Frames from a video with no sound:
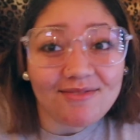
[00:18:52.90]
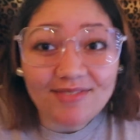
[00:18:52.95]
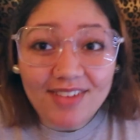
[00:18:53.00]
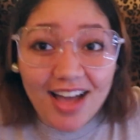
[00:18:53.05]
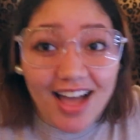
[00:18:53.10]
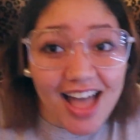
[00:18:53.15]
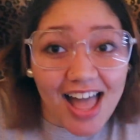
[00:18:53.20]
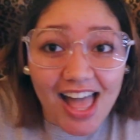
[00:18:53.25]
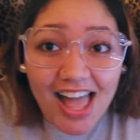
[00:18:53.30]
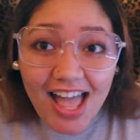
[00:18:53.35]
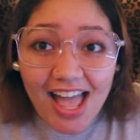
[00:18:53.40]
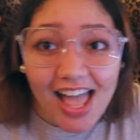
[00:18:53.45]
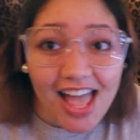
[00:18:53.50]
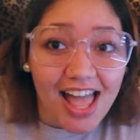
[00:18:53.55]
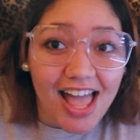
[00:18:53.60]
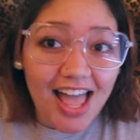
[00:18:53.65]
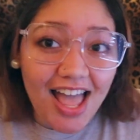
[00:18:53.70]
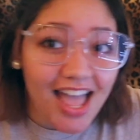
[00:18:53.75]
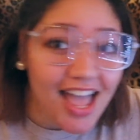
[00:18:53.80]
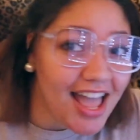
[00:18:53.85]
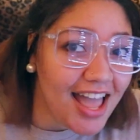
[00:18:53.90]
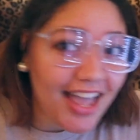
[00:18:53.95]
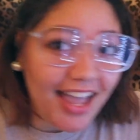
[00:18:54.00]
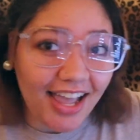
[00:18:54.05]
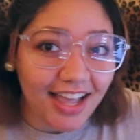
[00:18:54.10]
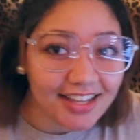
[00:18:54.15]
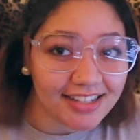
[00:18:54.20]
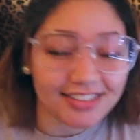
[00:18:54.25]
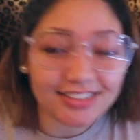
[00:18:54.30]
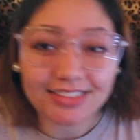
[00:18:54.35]

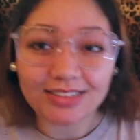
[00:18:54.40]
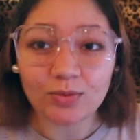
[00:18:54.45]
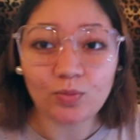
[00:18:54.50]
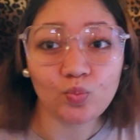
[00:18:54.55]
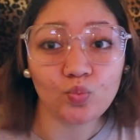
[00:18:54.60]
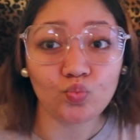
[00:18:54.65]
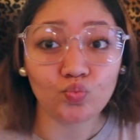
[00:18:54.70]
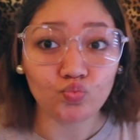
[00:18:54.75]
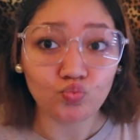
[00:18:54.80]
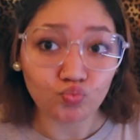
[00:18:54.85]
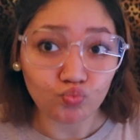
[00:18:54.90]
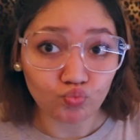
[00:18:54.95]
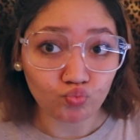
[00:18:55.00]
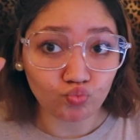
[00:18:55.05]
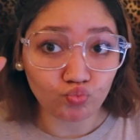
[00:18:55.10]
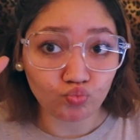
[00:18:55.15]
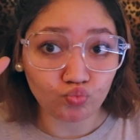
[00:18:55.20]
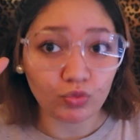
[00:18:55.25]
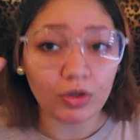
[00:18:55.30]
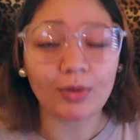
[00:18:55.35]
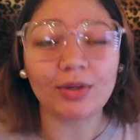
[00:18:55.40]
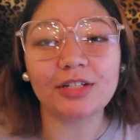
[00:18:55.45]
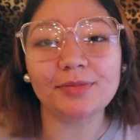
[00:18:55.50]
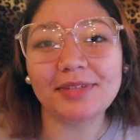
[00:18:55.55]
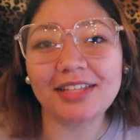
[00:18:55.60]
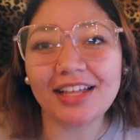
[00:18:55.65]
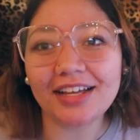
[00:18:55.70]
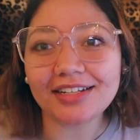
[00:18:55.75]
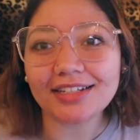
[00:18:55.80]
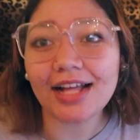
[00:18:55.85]
Bye. Wish
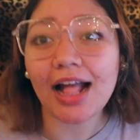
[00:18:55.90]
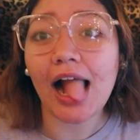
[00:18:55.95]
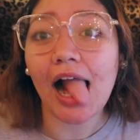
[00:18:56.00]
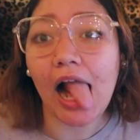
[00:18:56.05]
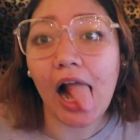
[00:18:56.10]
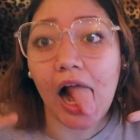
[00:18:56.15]
me luck.